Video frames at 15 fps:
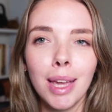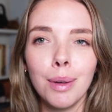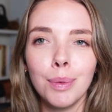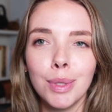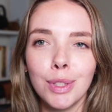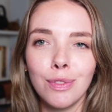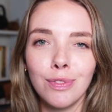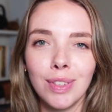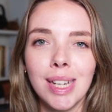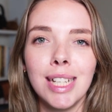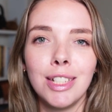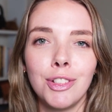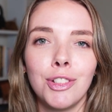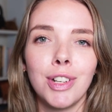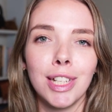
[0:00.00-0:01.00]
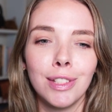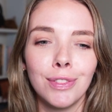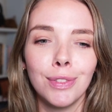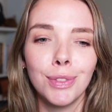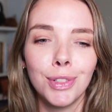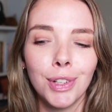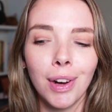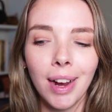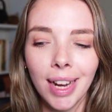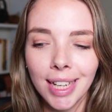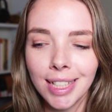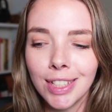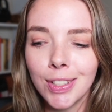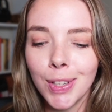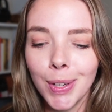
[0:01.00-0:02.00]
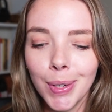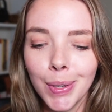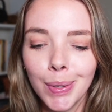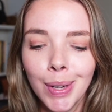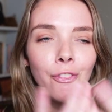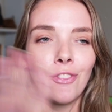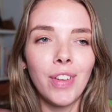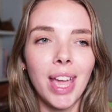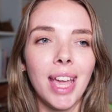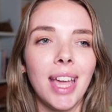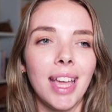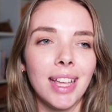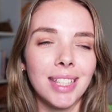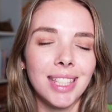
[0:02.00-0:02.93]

It was really stressful trying to fit